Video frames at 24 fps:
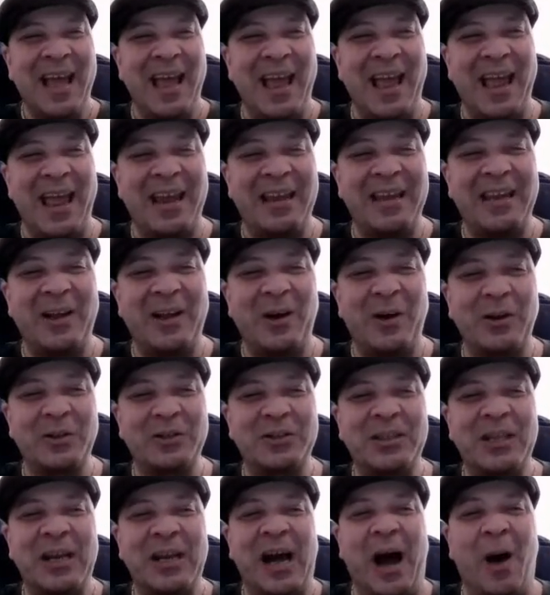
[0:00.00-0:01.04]
And he
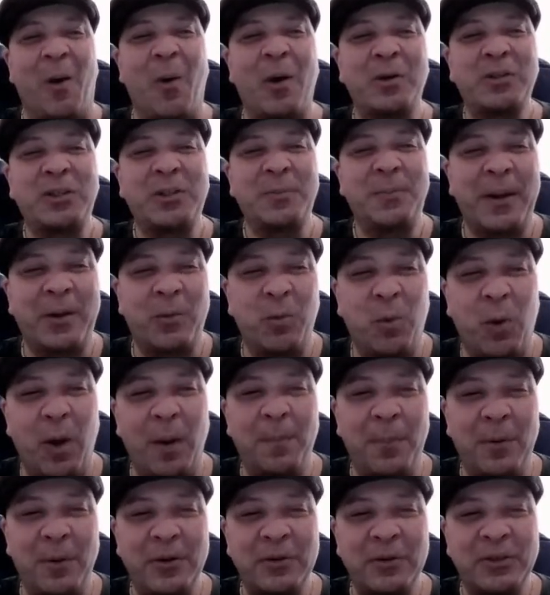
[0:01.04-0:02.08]
goes, I want you to pick
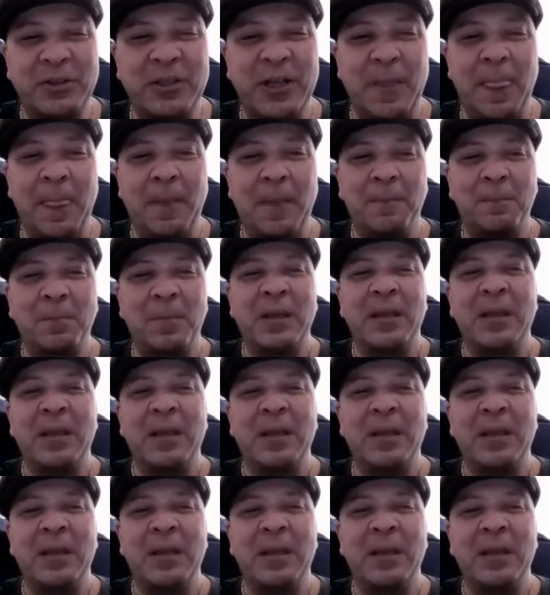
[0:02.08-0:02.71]
one person